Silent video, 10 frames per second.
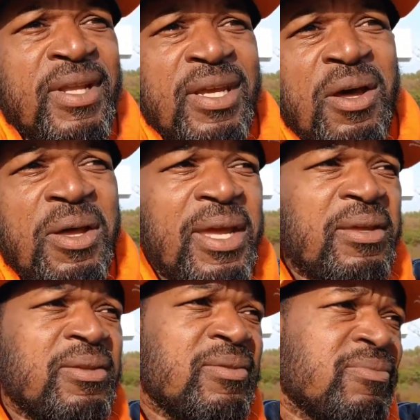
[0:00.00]
Oh,
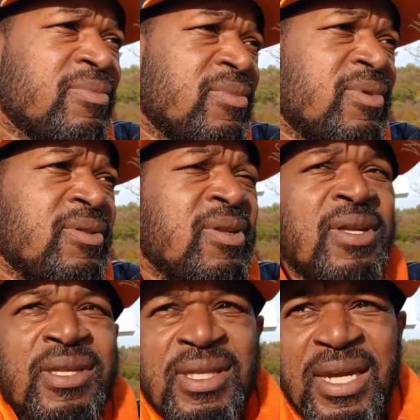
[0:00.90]

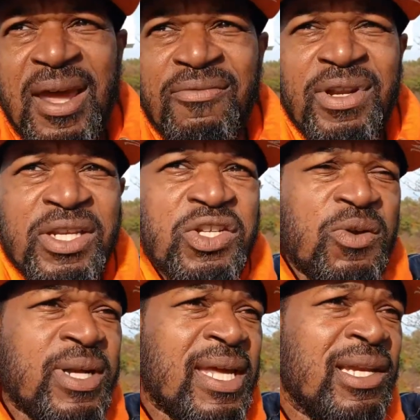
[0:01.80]
they're not really
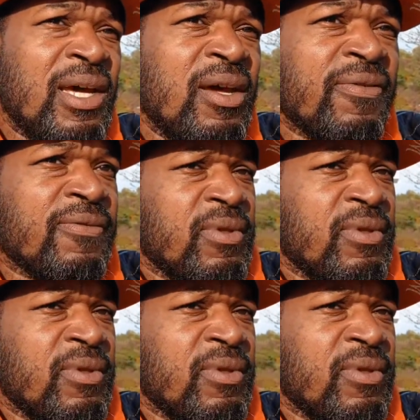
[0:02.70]
showing that love.